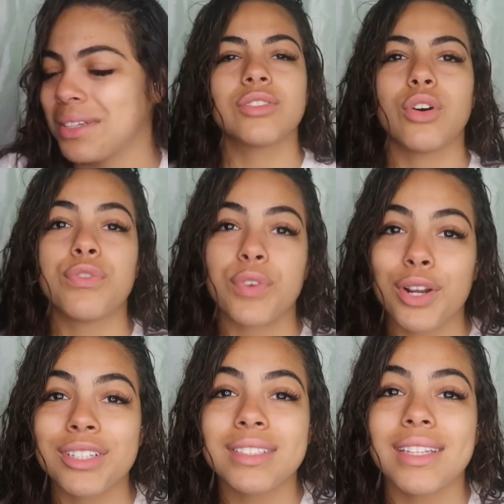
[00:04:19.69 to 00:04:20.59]
So
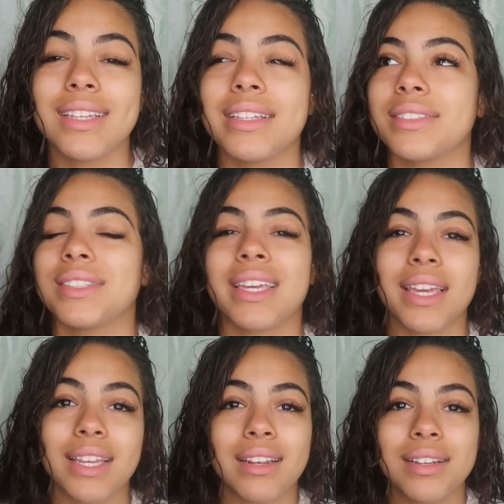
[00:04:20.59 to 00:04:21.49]
first is
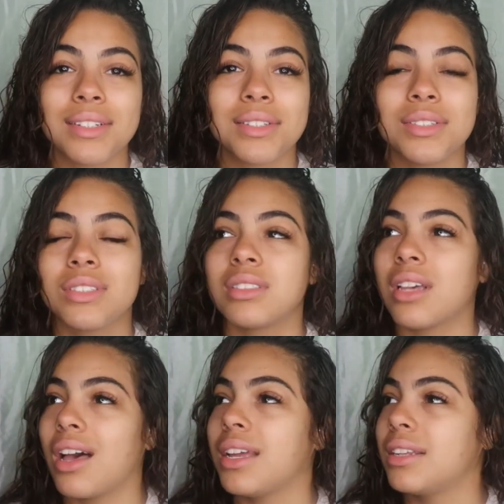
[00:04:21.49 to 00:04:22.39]
kid,
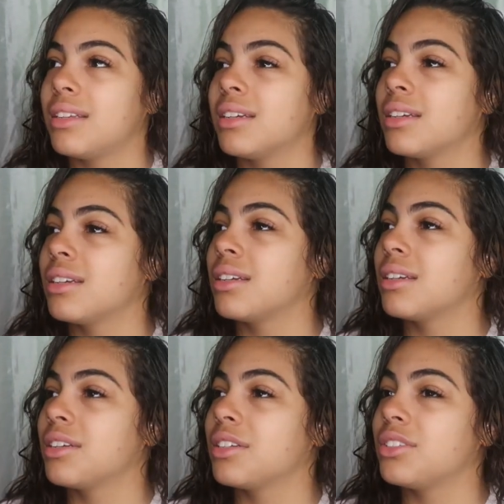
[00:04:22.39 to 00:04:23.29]
son,
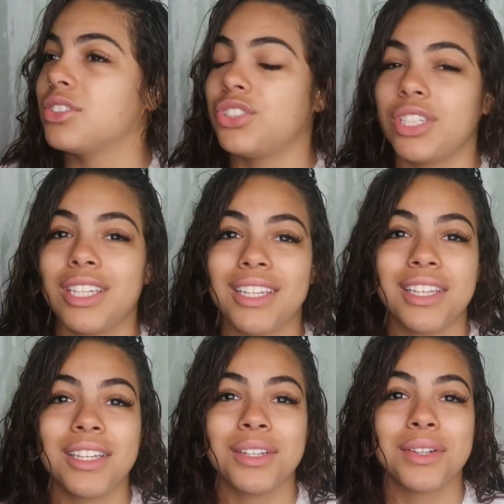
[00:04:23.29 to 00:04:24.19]

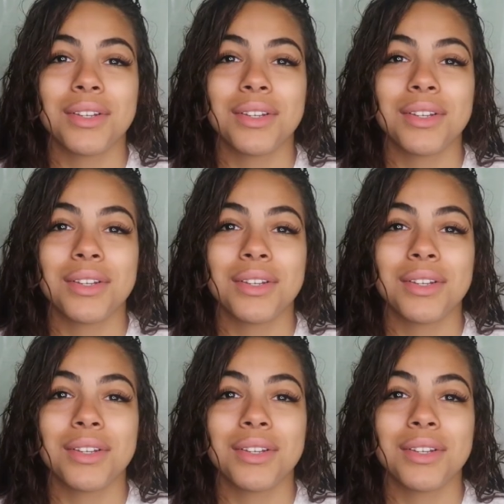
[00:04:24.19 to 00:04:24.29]
G,